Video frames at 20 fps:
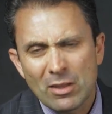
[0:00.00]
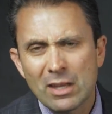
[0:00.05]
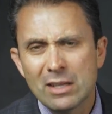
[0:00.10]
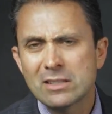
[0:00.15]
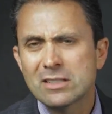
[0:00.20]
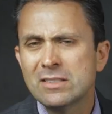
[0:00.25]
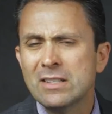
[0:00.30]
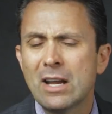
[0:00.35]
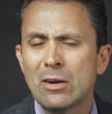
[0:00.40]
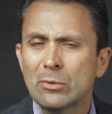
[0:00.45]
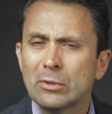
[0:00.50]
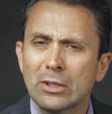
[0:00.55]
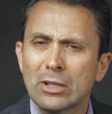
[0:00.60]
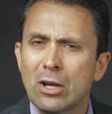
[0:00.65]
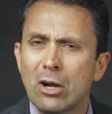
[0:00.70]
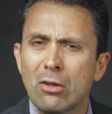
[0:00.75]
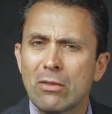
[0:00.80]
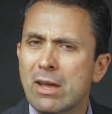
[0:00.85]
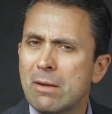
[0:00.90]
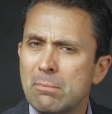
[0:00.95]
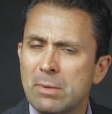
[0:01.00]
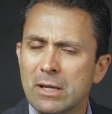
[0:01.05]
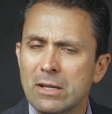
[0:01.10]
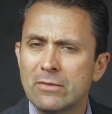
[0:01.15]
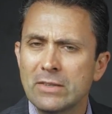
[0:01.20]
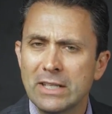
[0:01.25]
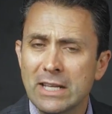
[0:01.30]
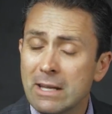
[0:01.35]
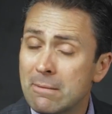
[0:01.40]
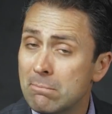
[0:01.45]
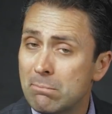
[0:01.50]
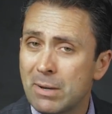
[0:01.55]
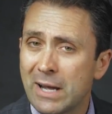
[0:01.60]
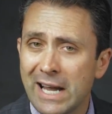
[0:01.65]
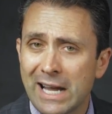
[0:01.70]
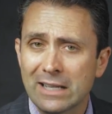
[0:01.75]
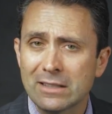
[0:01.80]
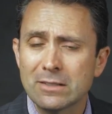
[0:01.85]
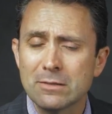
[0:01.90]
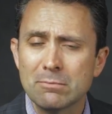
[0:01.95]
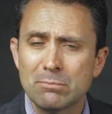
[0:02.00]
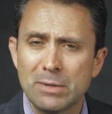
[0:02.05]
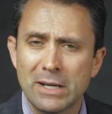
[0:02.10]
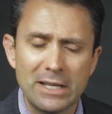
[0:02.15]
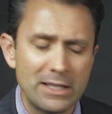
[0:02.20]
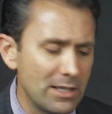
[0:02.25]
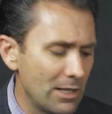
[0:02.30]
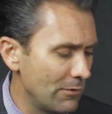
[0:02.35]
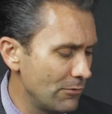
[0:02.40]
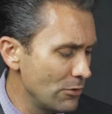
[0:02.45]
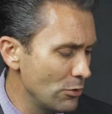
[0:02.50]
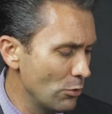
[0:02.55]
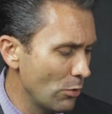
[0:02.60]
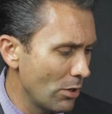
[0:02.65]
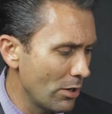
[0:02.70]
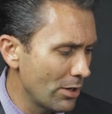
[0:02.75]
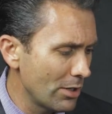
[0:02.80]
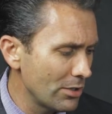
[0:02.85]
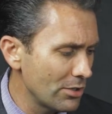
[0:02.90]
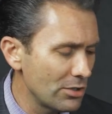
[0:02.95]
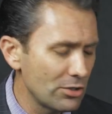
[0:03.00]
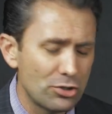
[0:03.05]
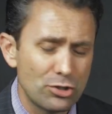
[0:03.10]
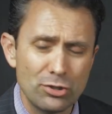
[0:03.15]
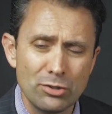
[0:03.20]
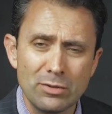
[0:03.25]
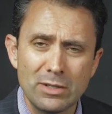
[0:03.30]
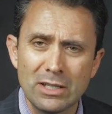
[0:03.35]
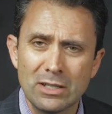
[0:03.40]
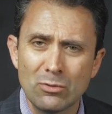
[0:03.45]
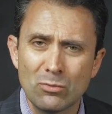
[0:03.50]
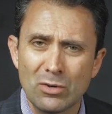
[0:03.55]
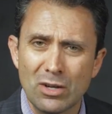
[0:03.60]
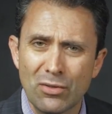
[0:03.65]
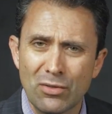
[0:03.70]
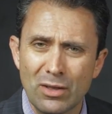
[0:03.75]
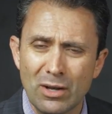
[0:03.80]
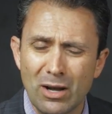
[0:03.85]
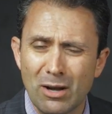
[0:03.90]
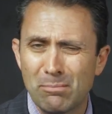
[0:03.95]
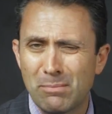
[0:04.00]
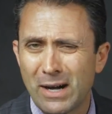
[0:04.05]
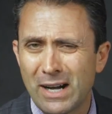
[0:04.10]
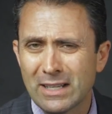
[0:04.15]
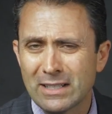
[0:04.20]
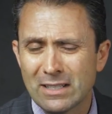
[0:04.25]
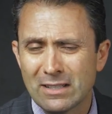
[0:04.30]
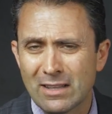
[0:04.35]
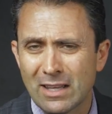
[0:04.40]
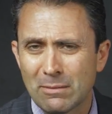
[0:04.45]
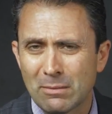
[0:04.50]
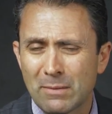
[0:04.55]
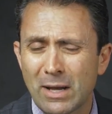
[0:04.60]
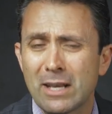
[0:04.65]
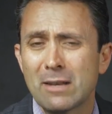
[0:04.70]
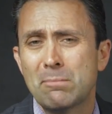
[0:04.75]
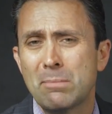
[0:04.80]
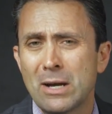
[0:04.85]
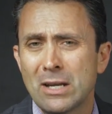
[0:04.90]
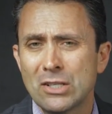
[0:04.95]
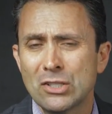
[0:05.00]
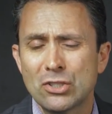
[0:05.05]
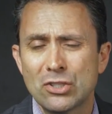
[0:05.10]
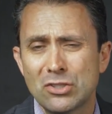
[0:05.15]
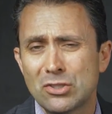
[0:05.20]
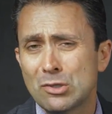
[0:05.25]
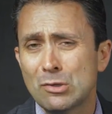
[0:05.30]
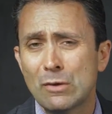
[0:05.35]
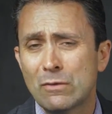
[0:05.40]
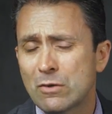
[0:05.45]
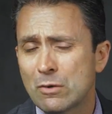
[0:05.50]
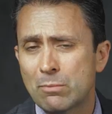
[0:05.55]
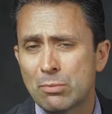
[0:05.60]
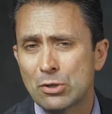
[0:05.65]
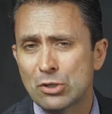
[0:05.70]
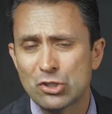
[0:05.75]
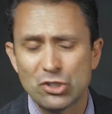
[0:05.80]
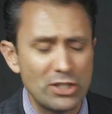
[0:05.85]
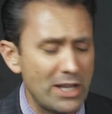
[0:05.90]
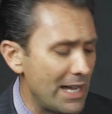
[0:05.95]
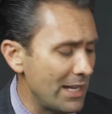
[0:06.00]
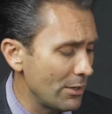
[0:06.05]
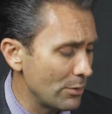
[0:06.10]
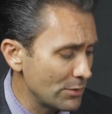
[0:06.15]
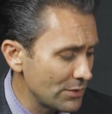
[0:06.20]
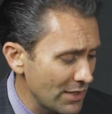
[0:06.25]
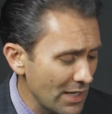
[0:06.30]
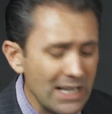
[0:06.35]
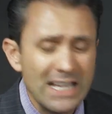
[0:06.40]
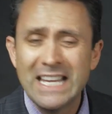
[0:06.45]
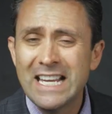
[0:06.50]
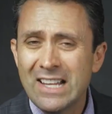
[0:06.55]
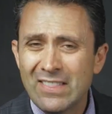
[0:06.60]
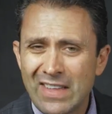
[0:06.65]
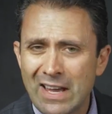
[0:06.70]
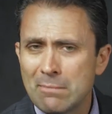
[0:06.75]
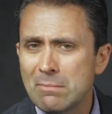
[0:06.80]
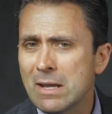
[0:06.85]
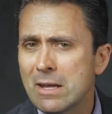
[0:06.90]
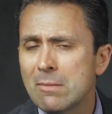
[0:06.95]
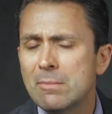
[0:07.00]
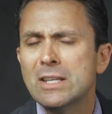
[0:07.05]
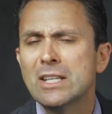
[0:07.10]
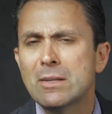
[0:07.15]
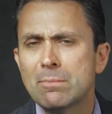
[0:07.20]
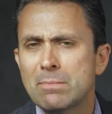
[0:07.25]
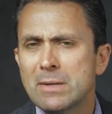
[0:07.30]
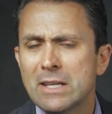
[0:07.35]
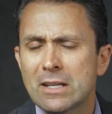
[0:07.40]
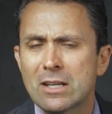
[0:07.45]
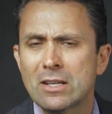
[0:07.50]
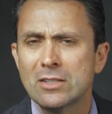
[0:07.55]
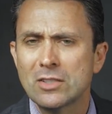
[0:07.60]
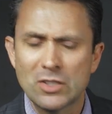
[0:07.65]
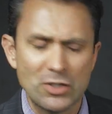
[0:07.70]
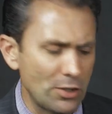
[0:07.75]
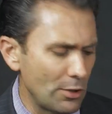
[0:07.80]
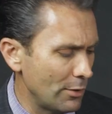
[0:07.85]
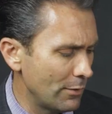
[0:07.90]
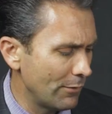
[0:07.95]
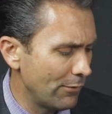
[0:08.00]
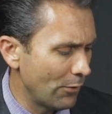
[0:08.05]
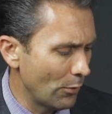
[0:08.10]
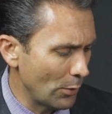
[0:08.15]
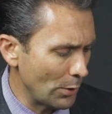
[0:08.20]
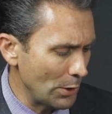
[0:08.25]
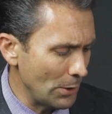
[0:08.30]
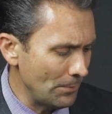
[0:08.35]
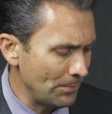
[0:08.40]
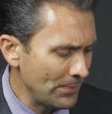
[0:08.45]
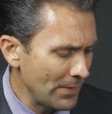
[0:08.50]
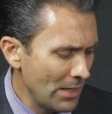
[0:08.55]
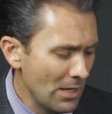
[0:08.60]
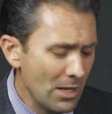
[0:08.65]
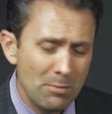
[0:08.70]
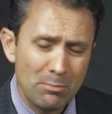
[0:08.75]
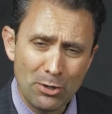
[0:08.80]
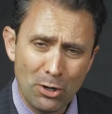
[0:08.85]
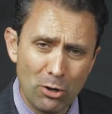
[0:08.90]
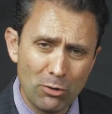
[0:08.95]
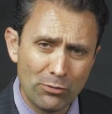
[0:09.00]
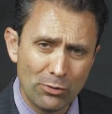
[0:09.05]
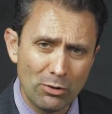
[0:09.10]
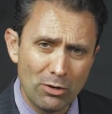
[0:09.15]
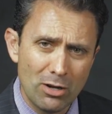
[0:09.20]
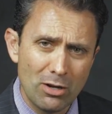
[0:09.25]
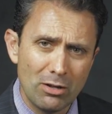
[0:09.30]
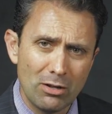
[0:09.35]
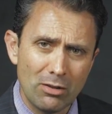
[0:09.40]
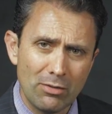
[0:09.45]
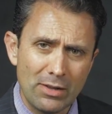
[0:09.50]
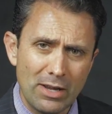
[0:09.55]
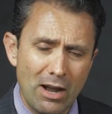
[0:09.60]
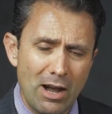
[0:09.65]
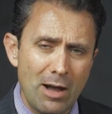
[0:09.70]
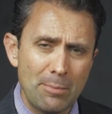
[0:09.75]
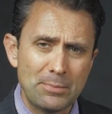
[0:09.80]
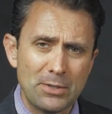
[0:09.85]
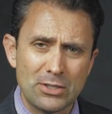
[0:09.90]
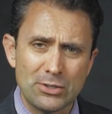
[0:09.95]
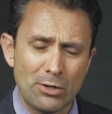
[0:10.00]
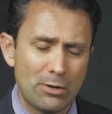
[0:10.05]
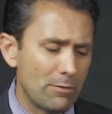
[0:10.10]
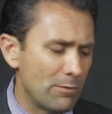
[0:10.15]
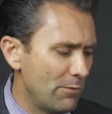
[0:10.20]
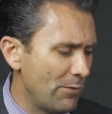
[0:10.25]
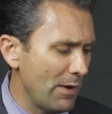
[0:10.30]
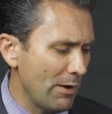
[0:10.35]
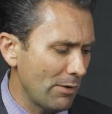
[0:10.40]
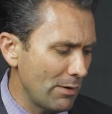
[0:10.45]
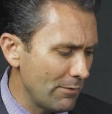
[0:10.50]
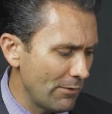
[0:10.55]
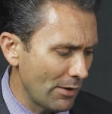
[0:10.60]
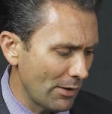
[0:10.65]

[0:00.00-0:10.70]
it's not really all that big of an impact. But if you are shooting with a body that kind of punishes you if you push shadows, that may be a concern for you. But overall, the optics are very,